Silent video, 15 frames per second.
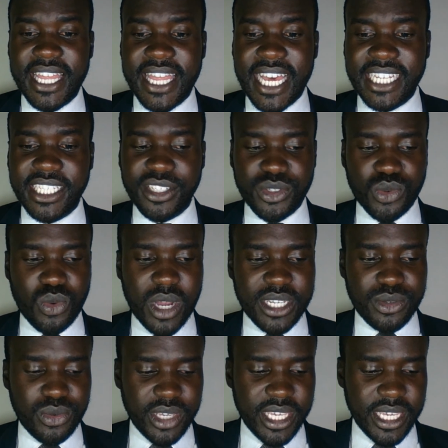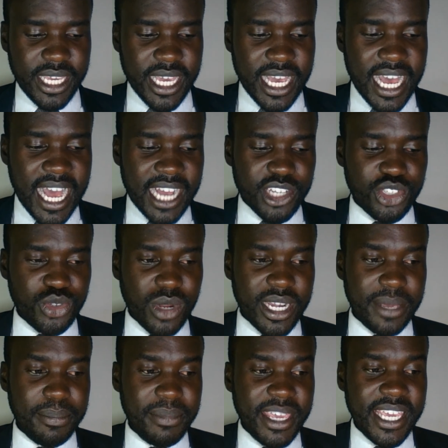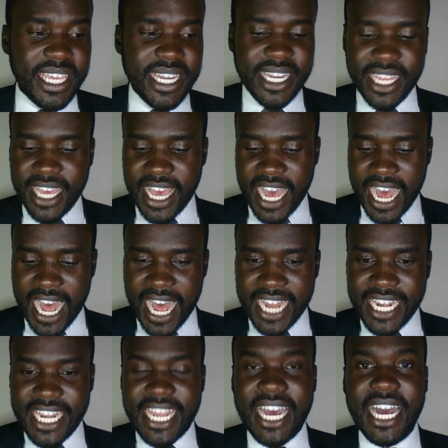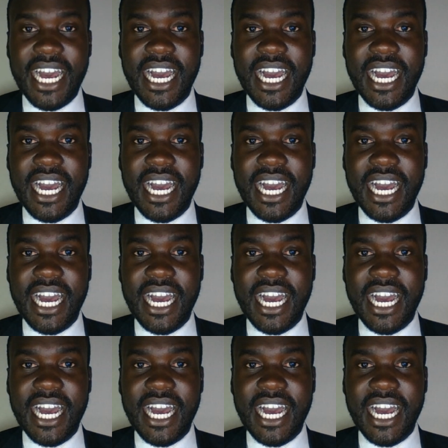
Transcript: that is what we actually mean. And